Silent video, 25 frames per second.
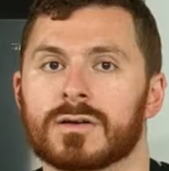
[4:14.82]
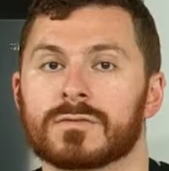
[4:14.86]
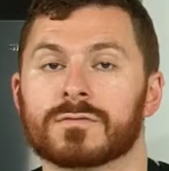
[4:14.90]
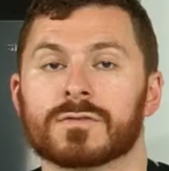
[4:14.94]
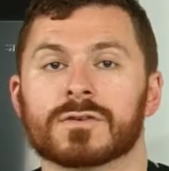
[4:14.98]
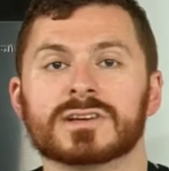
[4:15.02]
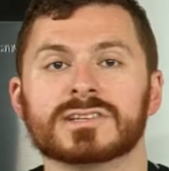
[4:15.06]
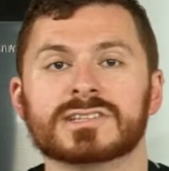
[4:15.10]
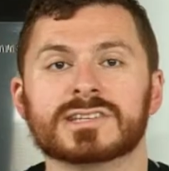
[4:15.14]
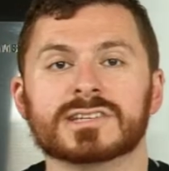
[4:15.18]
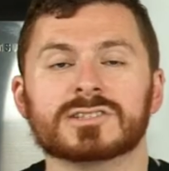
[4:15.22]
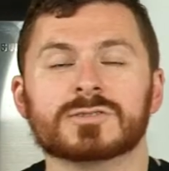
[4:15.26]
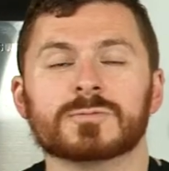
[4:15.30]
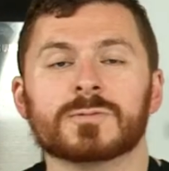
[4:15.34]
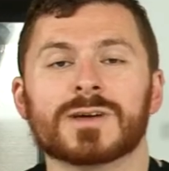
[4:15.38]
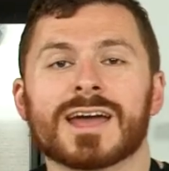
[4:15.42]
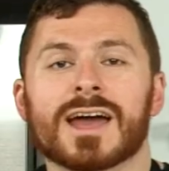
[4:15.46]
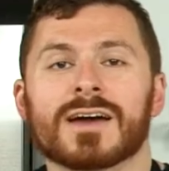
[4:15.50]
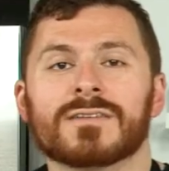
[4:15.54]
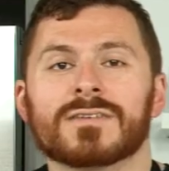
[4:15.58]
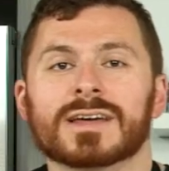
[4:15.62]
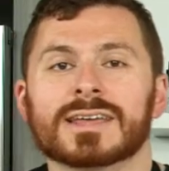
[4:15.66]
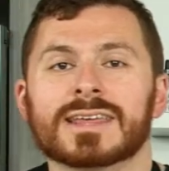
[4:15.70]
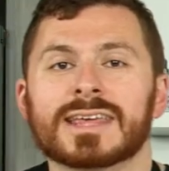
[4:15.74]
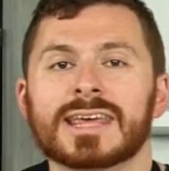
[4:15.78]
For instance, we
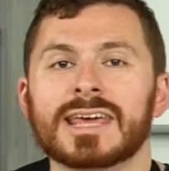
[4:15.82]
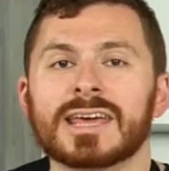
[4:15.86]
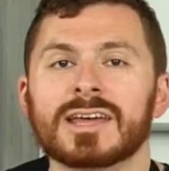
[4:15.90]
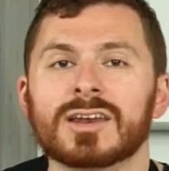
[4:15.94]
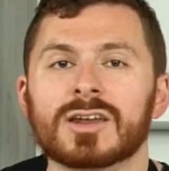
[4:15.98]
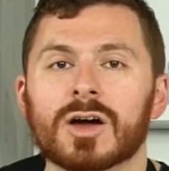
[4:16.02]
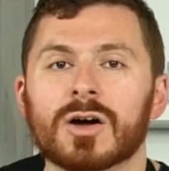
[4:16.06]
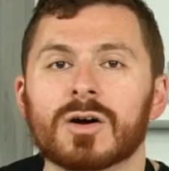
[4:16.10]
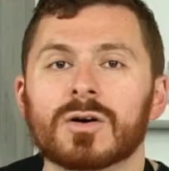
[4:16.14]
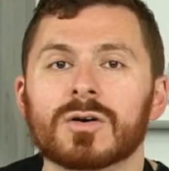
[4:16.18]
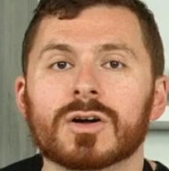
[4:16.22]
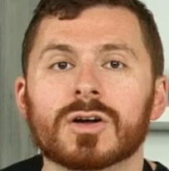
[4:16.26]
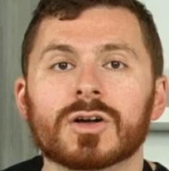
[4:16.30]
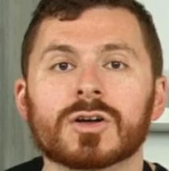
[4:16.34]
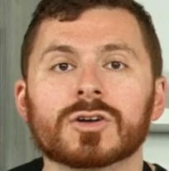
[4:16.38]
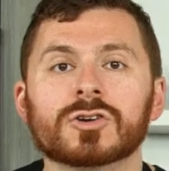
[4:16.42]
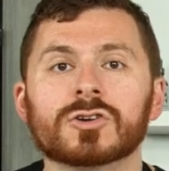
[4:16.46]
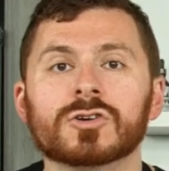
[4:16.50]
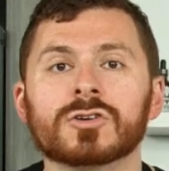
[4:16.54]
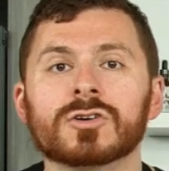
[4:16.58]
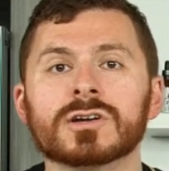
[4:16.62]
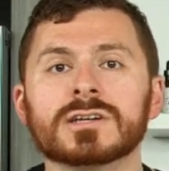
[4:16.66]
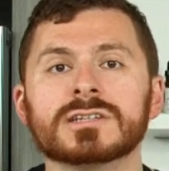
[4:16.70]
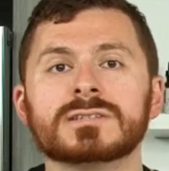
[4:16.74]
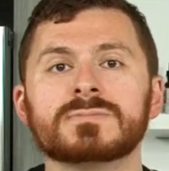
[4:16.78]
have a keto
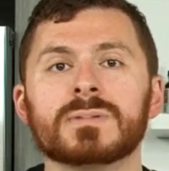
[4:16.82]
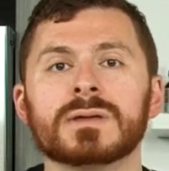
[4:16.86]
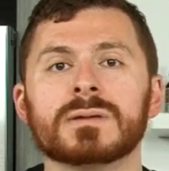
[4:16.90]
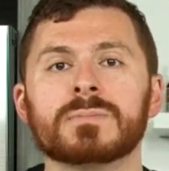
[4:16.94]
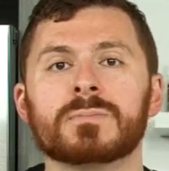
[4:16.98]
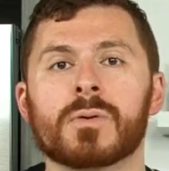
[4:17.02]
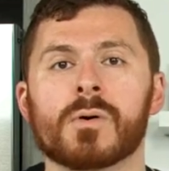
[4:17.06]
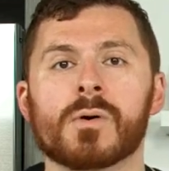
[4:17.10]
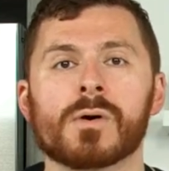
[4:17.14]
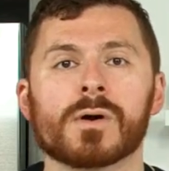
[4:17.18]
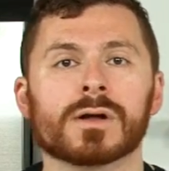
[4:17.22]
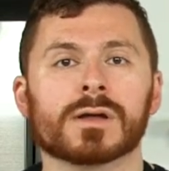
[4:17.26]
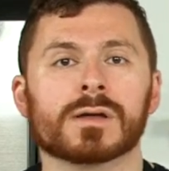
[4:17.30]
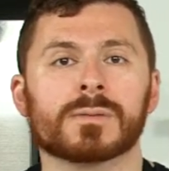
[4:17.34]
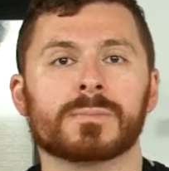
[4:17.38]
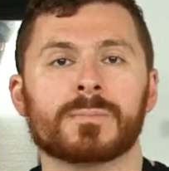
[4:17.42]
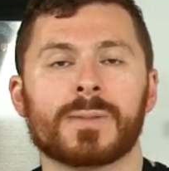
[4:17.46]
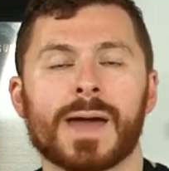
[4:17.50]
crispy pork